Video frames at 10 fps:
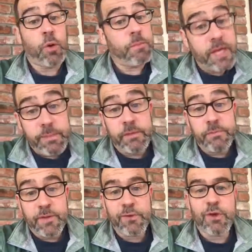or
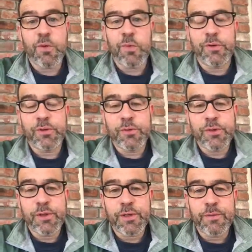maybe if you go on to
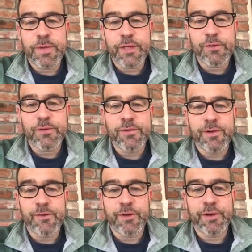study the Masters
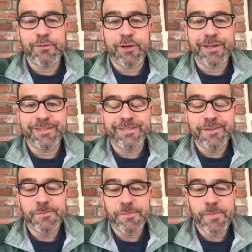of Creative Writing.
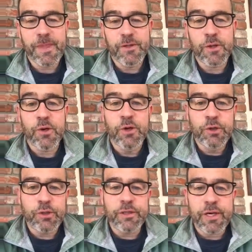So
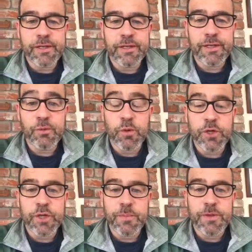good luck in
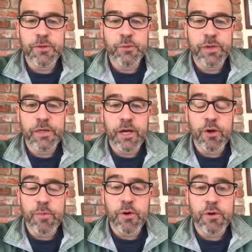workshopping this week. I
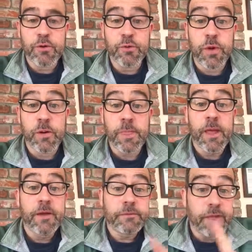hope all goes
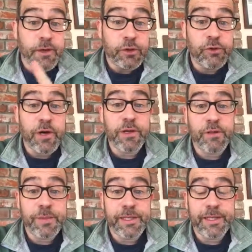well, and I'll try
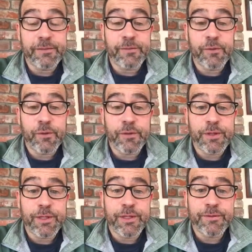not to be late for
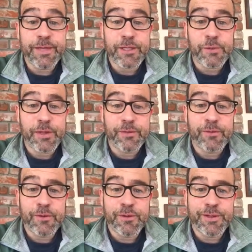the next week
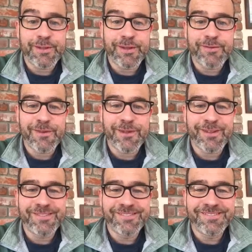for the
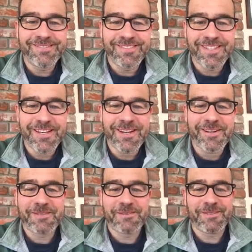video. Take care.